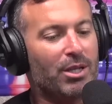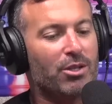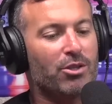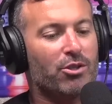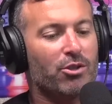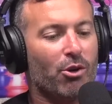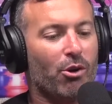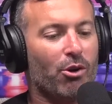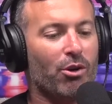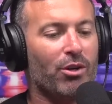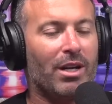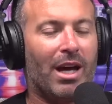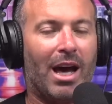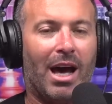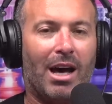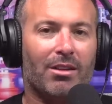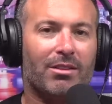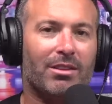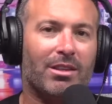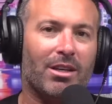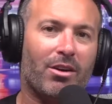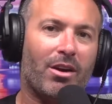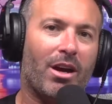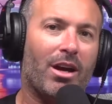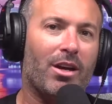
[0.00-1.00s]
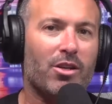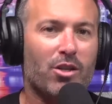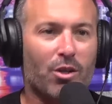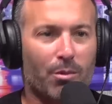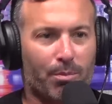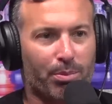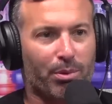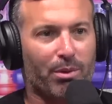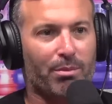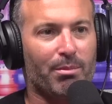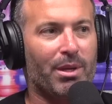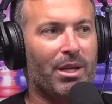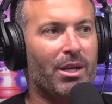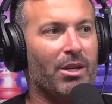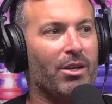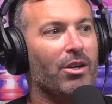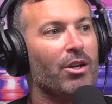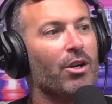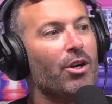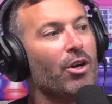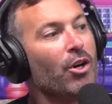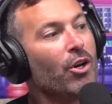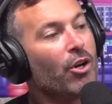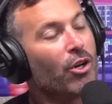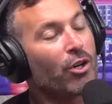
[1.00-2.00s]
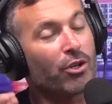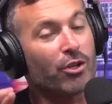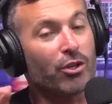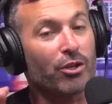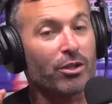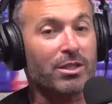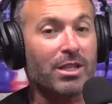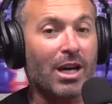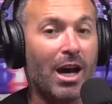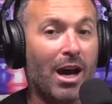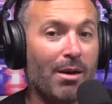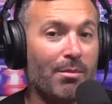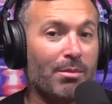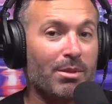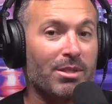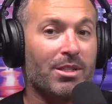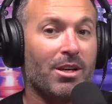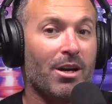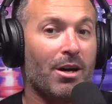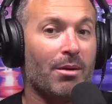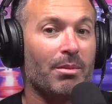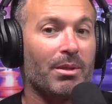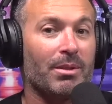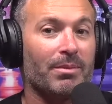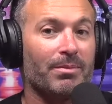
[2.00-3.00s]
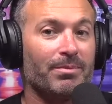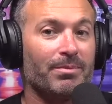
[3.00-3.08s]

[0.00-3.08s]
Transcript: Jordan out there at your premiere. Mm -hmm. Your time is coming.